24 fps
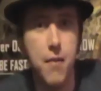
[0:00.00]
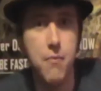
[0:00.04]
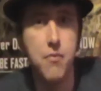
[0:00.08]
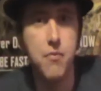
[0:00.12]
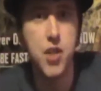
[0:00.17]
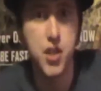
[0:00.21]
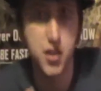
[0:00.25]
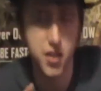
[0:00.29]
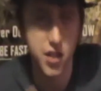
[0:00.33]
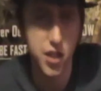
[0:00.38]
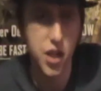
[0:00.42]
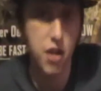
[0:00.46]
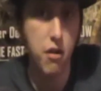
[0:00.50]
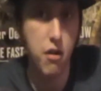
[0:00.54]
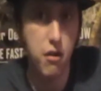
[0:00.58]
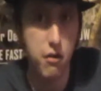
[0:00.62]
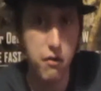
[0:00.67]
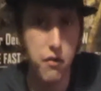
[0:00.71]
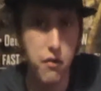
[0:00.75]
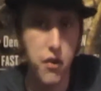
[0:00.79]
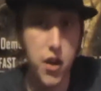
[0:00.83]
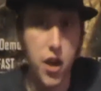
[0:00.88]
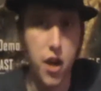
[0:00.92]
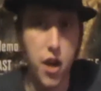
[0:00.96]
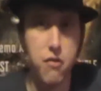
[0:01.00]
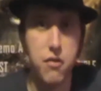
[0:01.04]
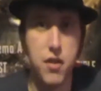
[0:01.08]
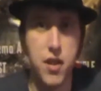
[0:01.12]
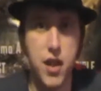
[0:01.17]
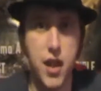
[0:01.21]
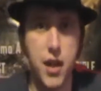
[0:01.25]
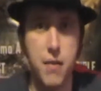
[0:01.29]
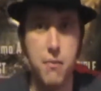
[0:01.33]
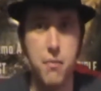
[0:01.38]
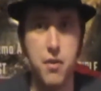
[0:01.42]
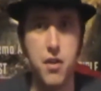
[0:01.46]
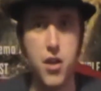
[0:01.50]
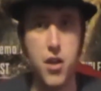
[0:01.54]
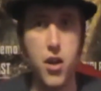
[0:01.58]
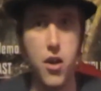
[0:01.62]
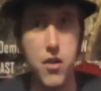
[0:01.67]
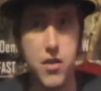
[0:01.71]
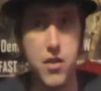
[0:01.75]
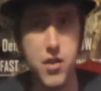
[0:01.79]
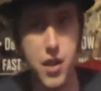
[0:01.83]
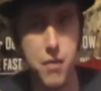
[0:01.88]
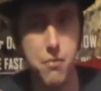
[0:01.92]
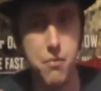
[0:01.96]
just to go over the code again,
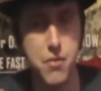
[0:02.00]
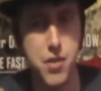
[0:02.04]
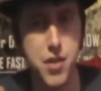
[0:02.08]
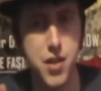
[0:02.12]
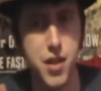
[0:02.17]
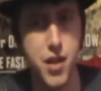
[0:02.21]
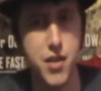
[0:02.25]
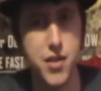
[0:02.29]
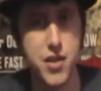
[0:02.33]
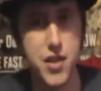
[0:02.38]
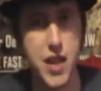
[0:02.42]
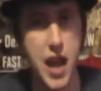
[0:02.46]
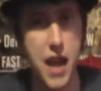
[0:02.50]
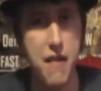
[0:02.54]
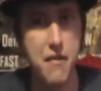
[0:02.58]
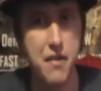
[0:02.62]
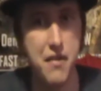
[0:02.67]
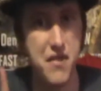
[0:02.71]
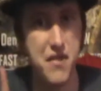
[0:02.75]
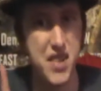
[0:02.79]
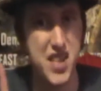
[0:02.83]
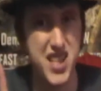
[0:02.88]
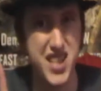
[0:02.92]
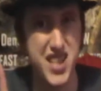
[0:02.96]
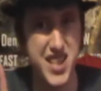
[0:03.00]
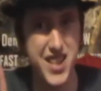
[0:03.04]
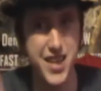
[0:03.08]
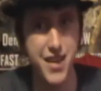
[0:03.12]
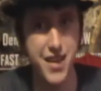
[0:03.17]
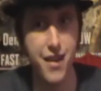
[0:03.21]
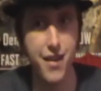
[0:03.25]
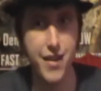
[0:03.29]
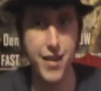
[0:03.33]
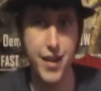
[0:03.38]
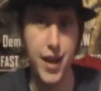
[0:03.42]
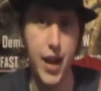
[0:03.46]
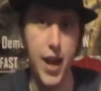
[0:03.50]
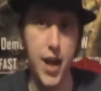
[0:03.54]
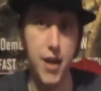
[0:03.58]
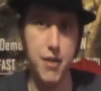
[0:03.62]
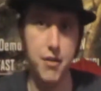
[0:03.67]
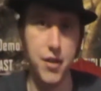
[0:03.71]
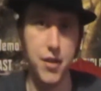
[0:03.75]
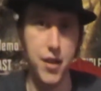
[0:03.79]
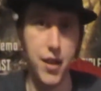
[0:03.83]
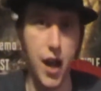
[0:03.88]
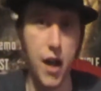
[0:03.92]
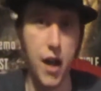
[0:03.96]
because I'm just having this slight
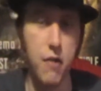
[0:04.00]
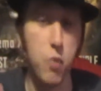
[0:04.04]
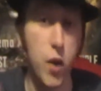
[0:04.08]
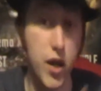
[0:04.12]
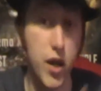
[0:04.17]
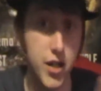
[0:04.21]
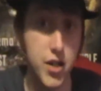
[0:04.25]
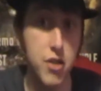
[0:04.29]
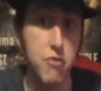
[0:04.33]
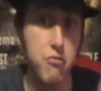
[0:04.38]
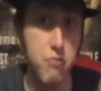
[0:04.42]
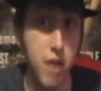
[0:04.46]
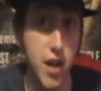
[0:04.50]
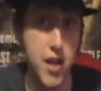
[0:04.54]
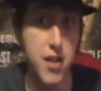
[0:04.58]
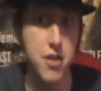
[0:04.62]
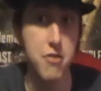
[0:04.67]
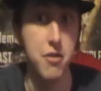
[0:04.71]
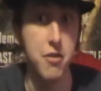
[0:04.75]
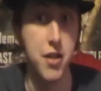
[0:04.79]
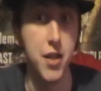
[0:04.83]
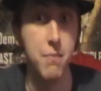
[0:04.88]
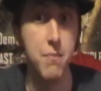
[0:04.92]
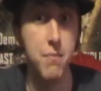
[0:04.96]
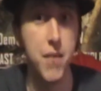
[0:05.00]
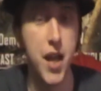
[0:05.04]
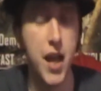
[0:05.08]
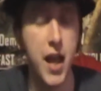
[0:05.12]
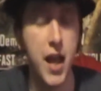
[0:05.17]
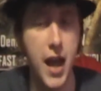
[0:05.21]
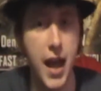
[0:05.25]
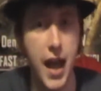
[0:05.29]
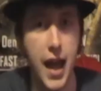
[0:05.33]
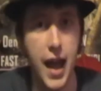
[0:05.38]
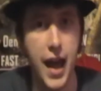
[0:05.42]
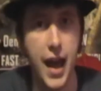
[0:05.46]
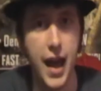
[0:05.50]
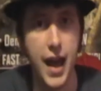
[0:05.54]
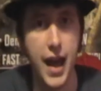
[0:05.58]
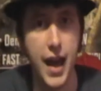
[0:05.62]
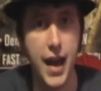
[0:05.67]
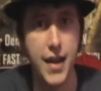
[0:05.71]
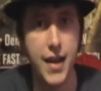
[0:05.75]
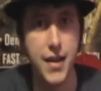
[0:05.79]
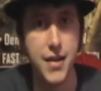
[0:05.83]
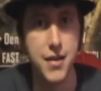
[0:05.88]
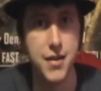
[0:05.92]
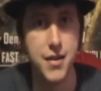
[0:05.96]
error. I went to render it,
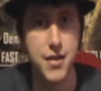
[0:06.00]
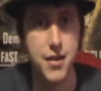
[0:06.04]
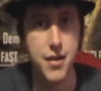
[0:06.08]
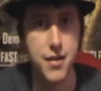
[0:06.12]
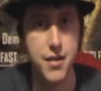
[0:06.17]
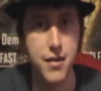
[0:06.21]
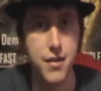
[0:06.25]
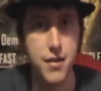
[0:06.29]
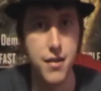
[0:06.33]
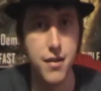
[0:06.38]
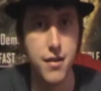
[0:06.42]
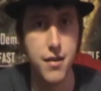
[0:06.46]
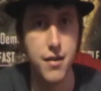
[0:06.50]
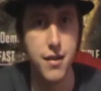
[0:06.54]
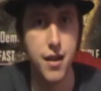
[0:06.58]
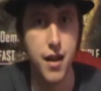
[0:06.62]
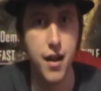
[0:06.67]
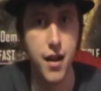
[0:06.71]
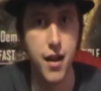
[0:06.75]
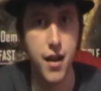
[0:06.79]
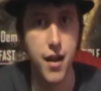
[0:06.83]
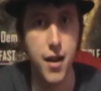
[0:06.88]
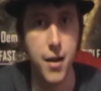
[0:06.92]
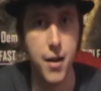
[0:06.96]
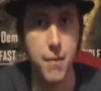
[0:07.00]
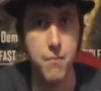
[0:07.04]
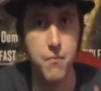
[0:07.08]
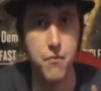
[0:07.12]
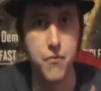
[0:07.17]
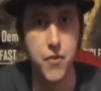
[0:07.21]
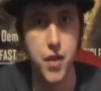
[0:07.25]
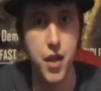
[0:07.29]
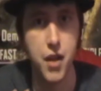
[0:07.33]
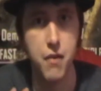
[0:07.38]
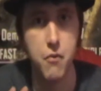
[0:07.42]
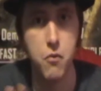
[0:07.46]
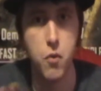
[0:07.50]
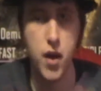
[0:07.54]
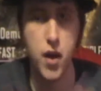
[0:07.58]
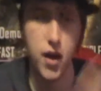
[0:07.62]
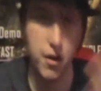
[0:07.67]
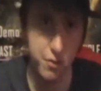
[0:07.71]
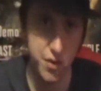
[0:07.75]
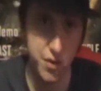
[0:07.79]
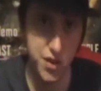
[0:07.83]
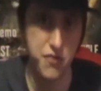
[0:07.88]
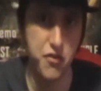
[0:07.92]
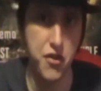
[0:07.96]
and when I
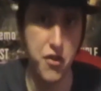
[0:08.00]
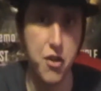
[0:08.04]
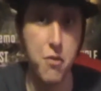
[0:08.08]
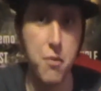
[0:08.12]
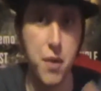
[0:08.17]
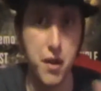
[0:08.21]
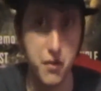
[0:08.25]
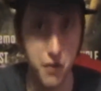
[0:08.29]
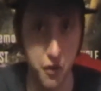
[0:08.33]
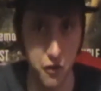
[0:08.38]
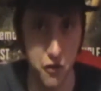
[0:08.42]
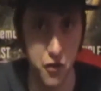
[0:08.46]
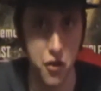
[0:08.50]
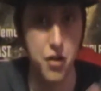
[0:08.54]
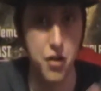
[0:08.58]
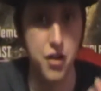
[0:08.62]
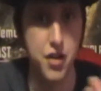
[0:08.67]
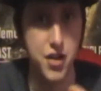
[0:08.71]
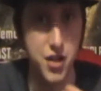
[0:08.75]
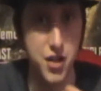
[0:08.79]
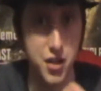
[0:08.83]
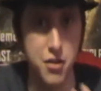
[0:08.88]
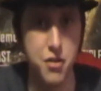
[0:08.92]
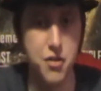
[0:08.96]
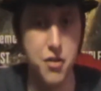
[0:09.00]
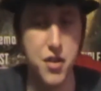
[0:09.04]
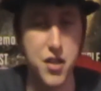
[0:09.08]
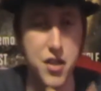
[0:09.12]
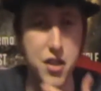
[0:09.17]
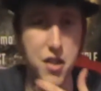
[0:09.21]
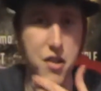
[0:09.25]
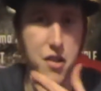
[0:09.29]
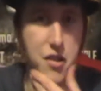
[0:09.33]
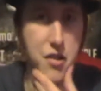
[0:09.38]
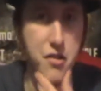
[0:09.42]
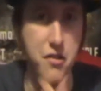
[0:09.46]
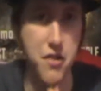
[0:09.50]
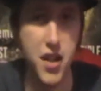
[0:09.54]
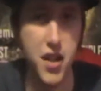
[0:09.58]
was filming the footage in order to